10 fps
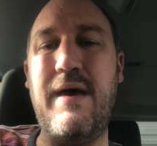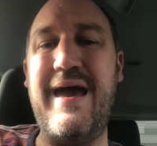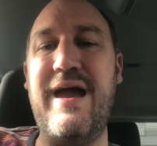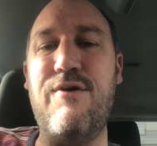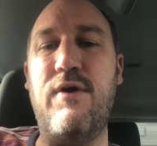
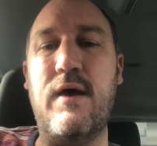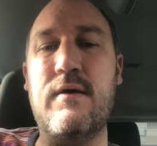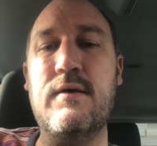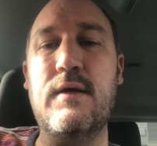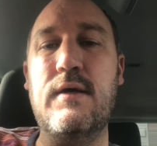
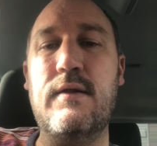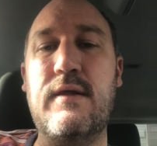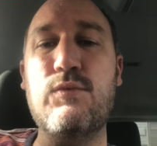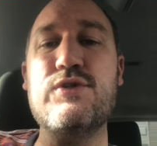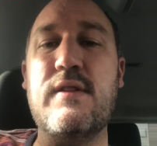area,
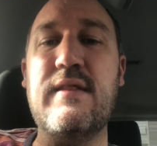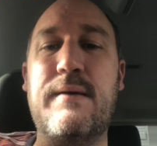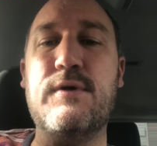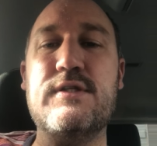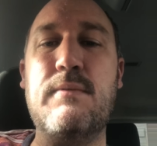there wasn't
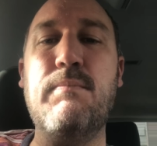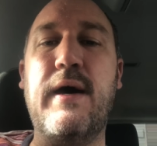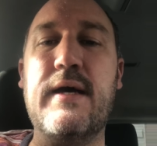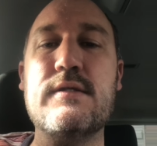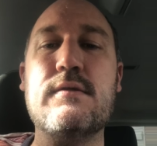that much
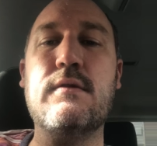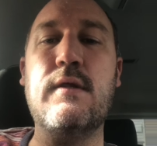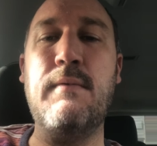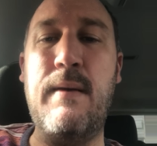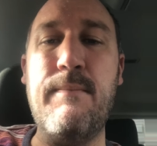impact.
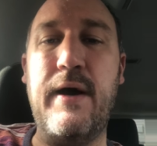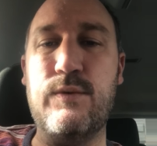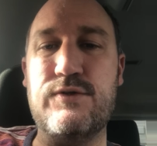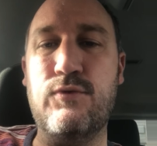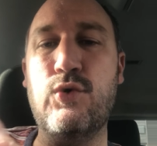The
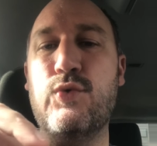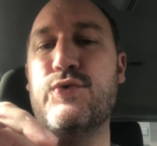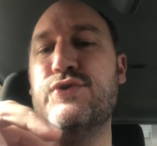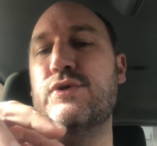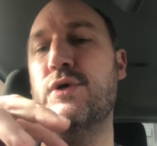impact was, of
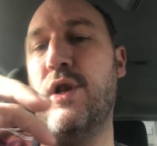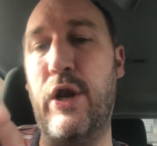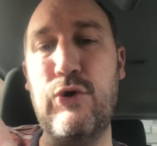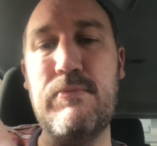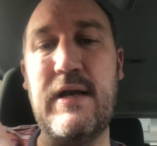course,
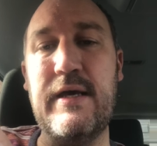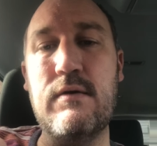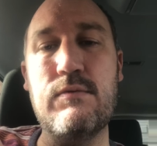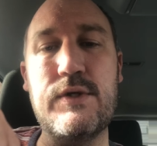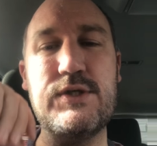
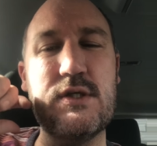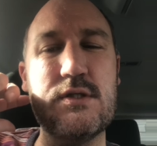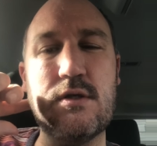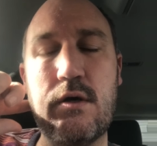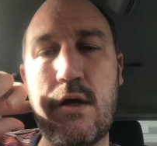globally, which
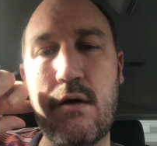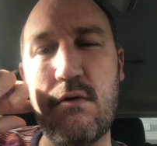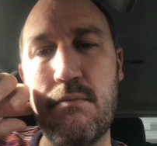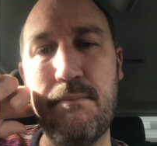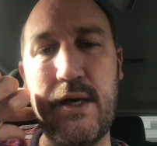is
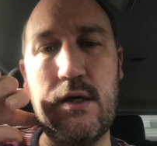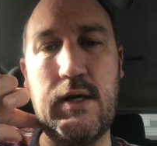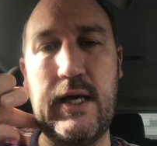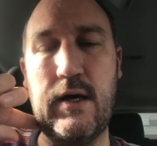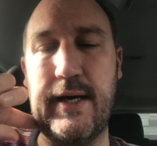a bit
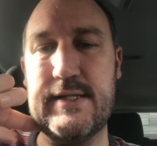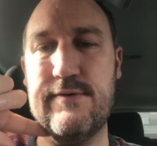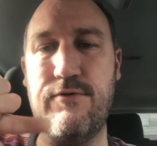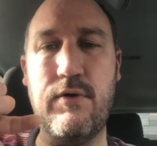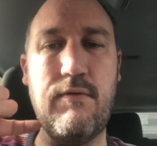unique, I
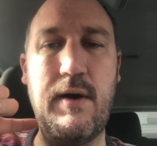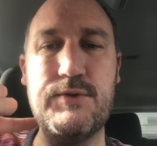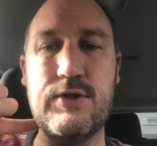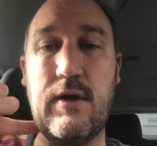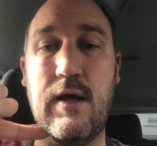guess, for an
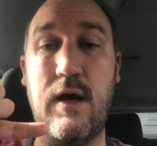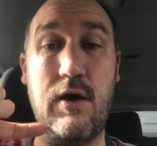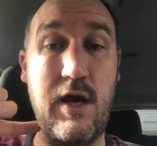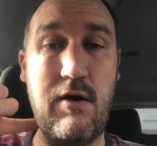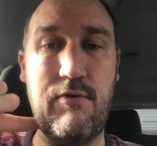eruption.
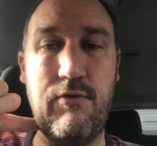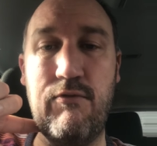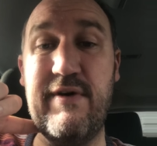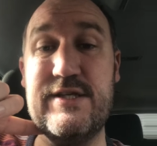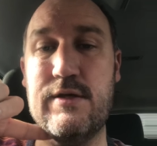
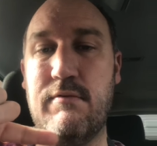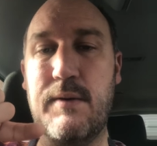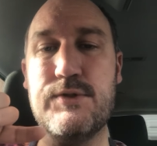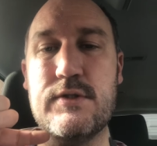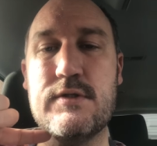Recent
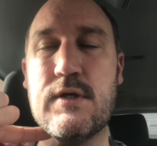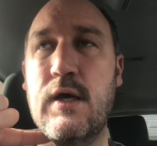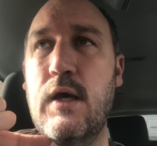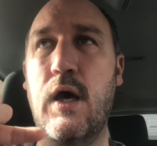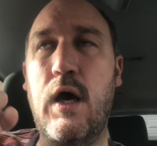eruptions.
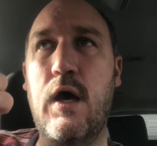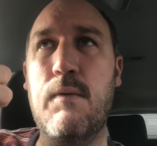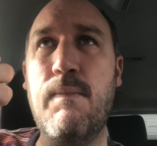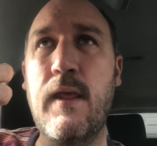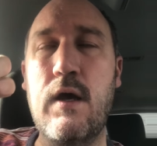
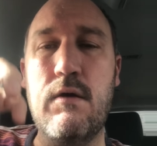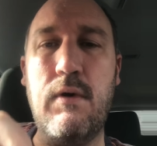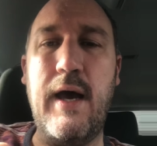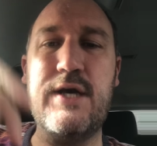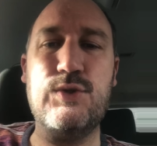
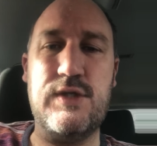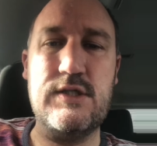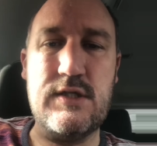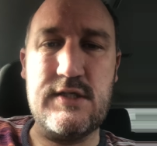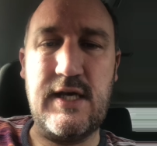Ash
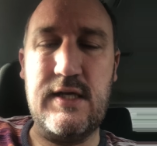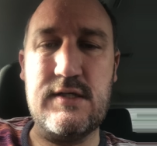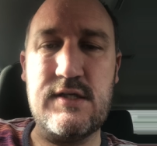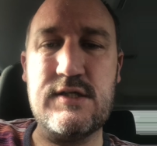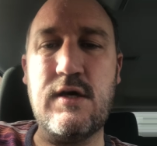was sent
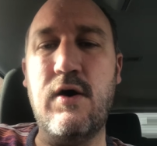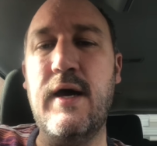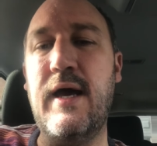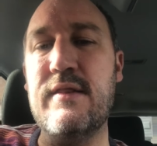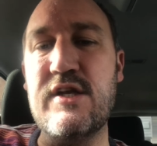into the
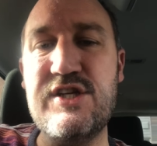sky, and the